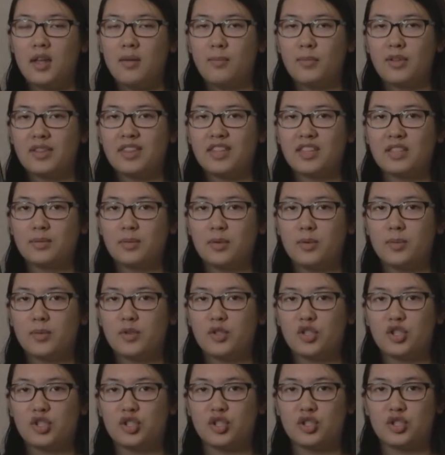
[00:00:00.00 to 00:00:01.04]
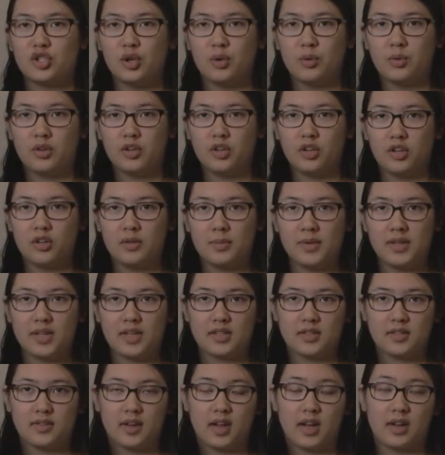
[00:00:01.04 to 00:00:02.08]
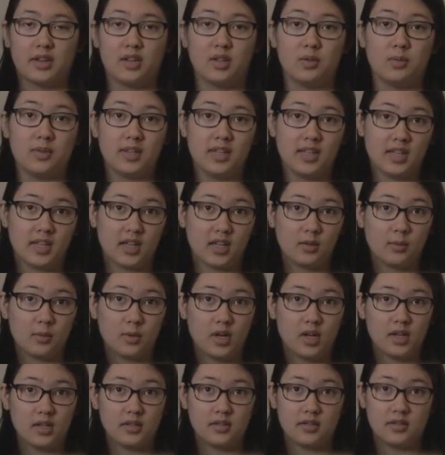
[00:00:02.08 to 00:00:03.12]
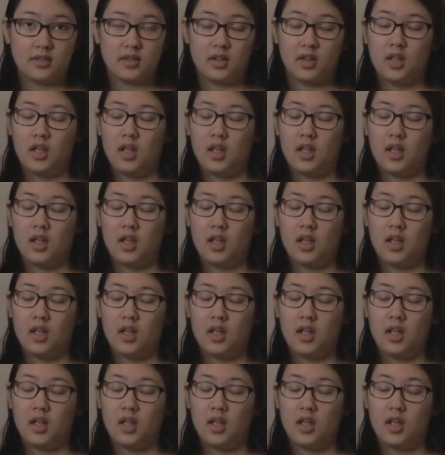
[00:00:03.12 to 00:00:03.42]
but this one was just so good because of how unique it was.